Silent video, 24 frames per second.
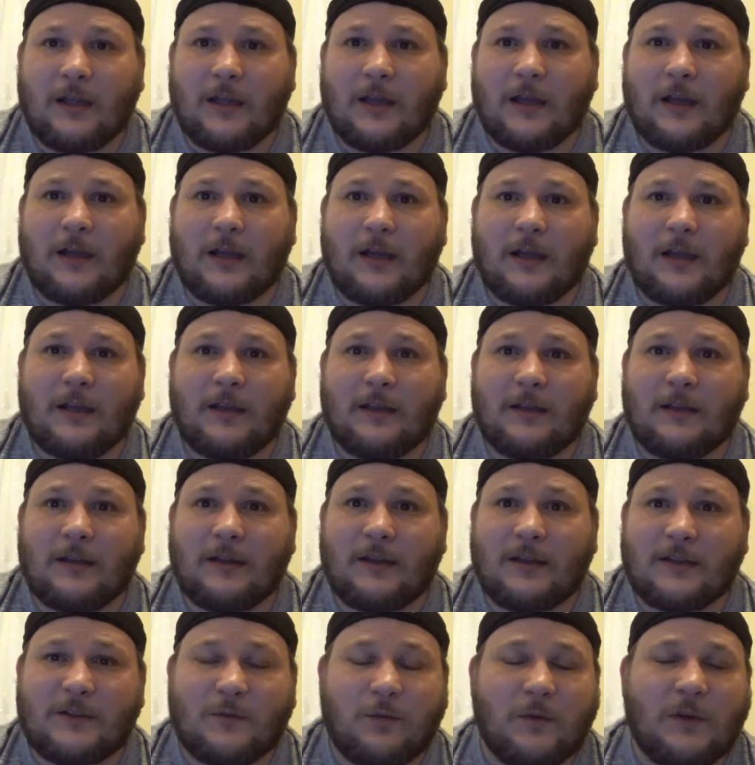And
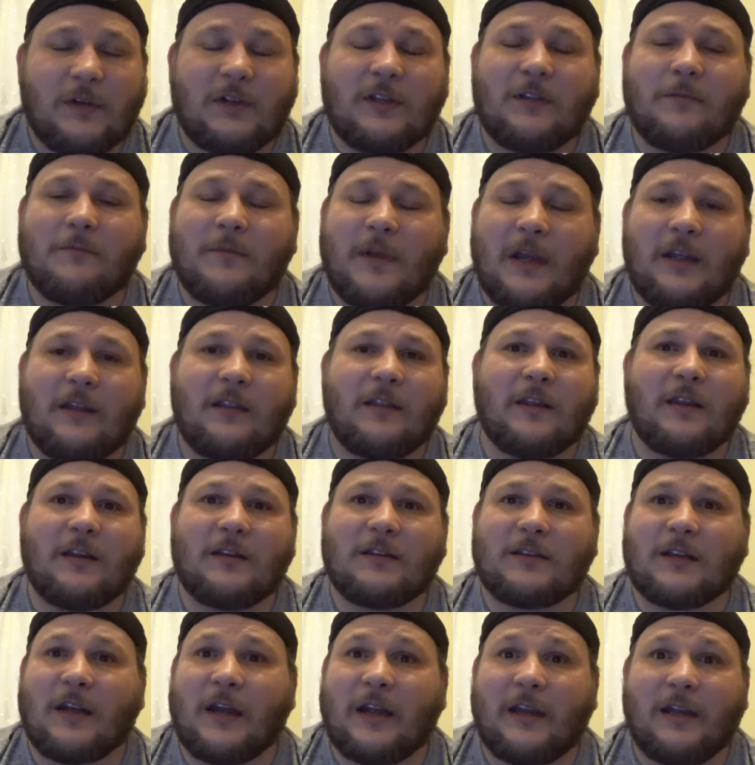that's one of the main
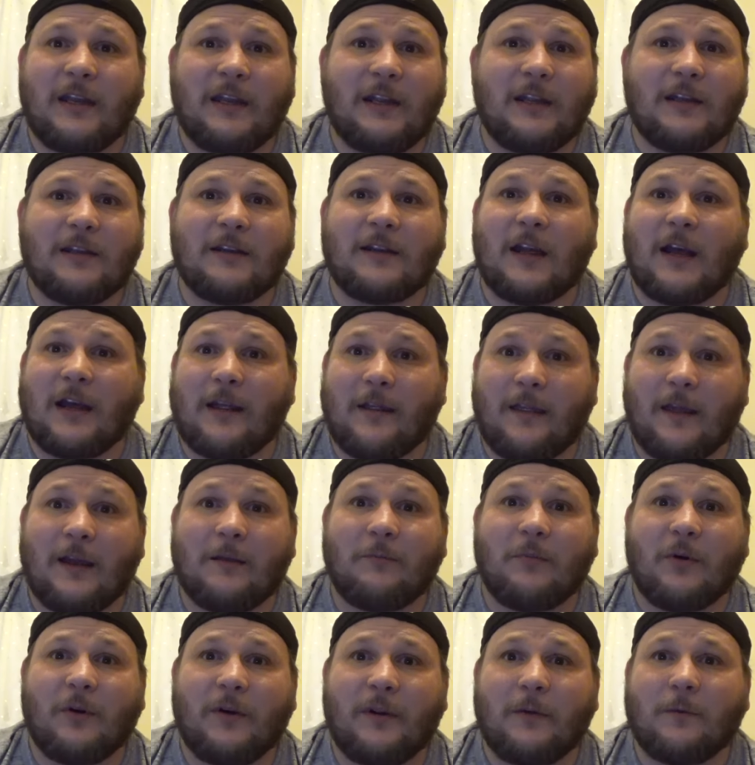things I needed at
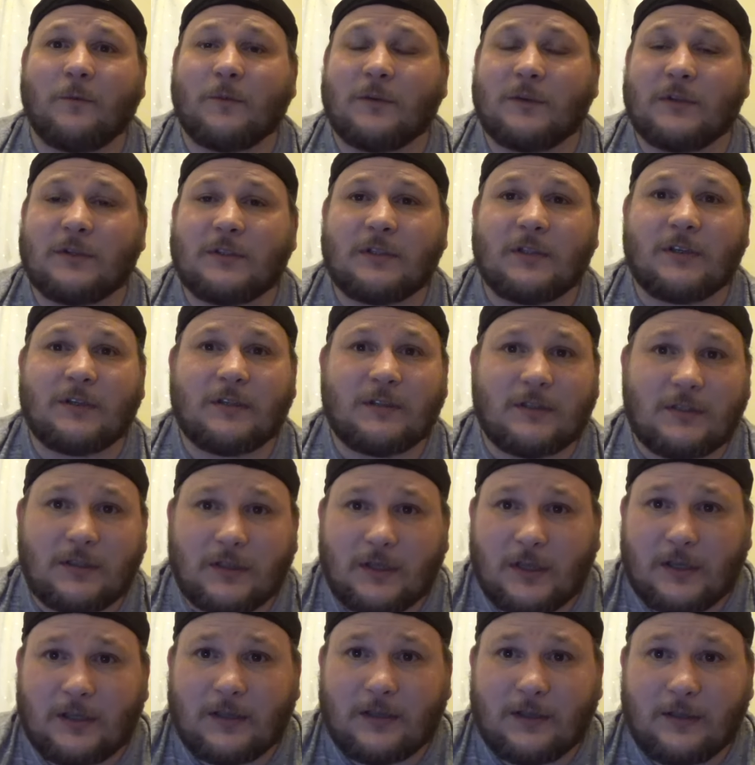that point was to